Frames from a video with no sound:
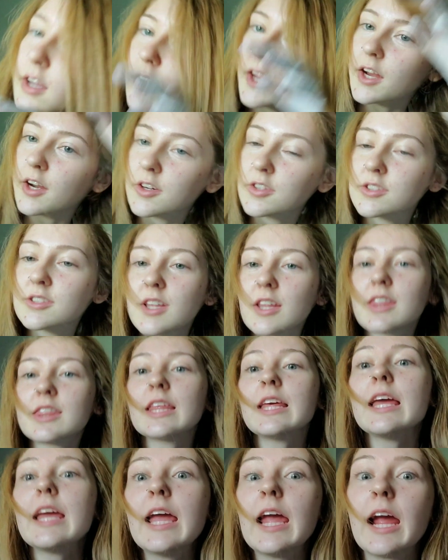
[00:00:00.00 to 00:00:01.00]
Here's the
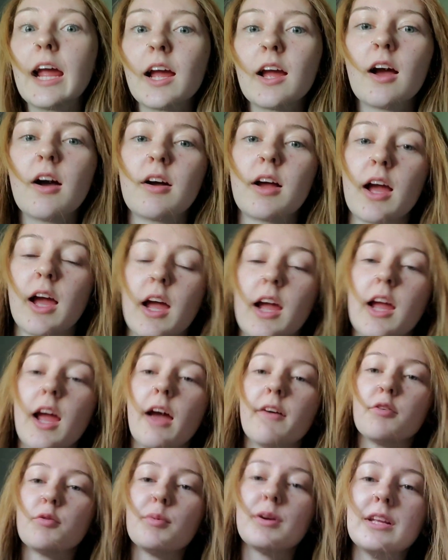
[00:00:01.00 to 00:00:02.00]
thing. Okay,
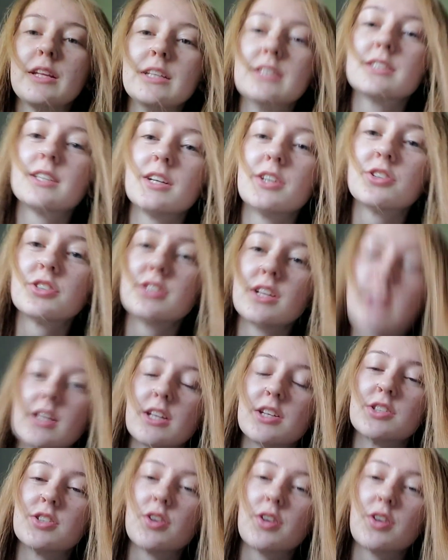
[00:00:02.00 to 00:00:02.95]
everybody needs to understand this.